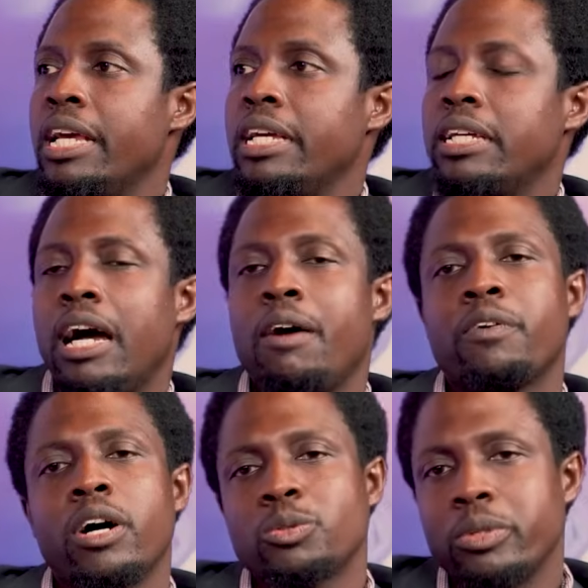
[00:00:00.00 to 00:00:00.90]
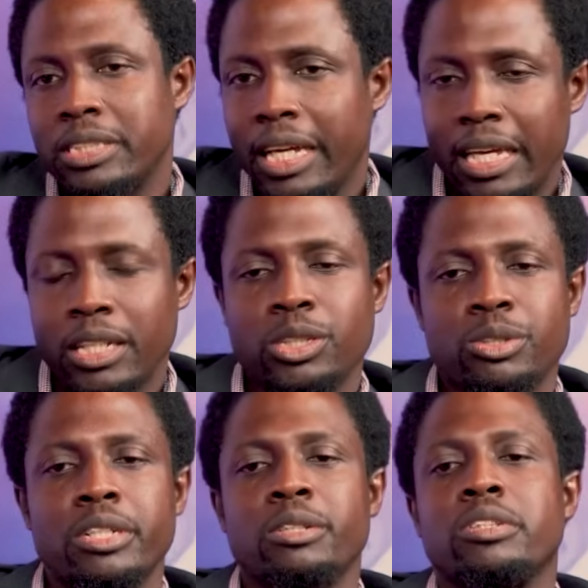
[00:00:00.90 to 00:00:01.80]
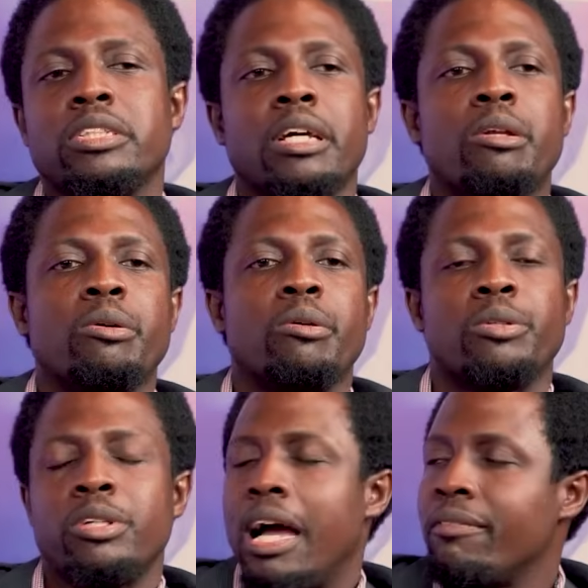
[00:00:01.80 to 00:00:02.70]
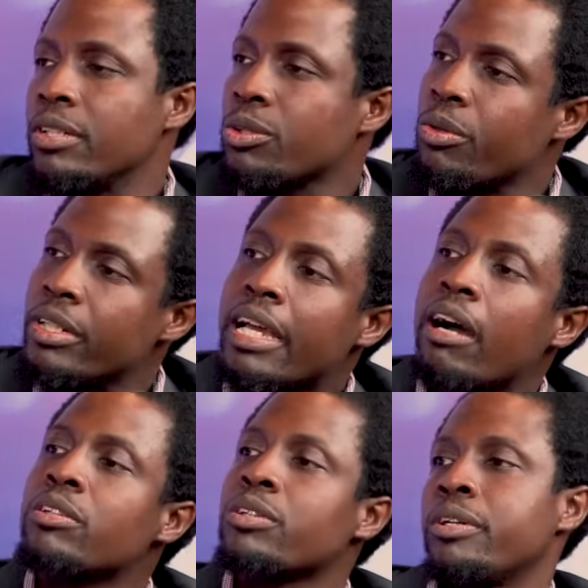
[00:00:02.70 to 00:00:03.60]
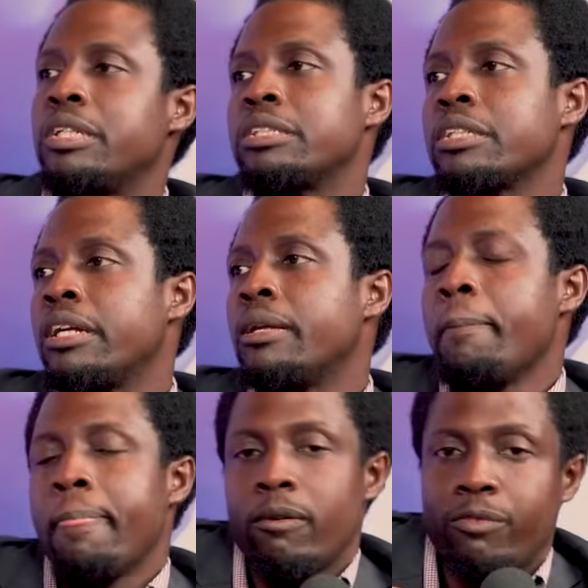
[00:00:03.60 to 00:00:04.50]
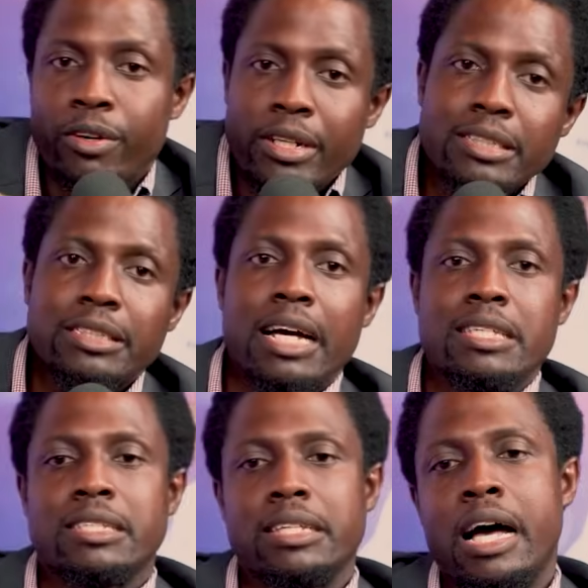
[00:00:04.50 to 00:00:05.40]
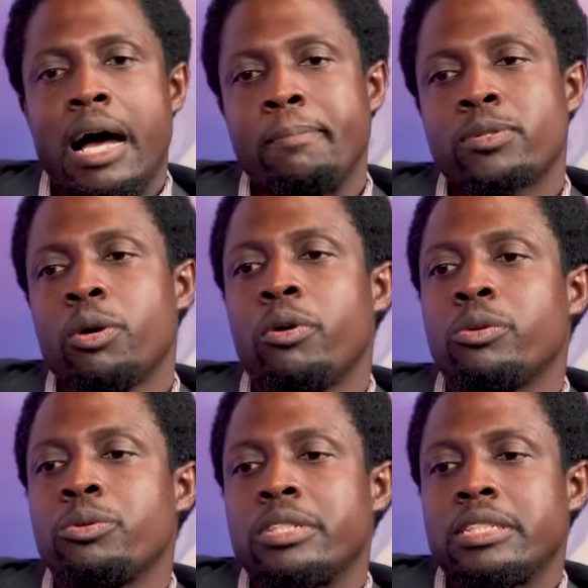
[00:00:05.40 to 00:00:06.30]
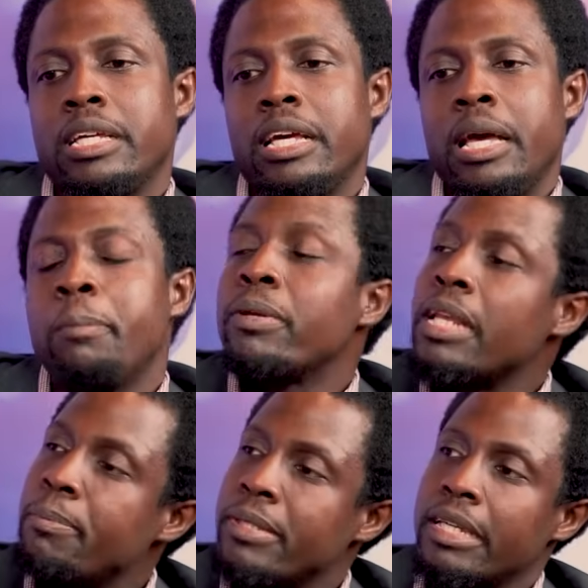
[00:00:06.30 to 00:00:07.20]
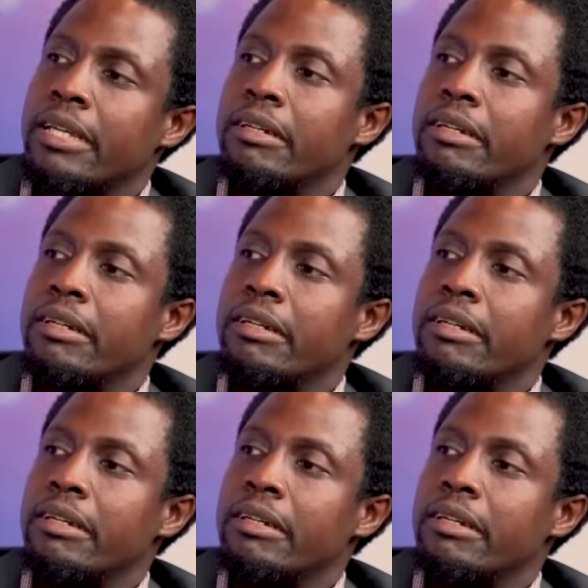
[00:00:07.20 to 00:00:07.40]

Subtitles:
Of course, we take history to say, look, do you have this chronic health condition? For instance, someone who is epileptic,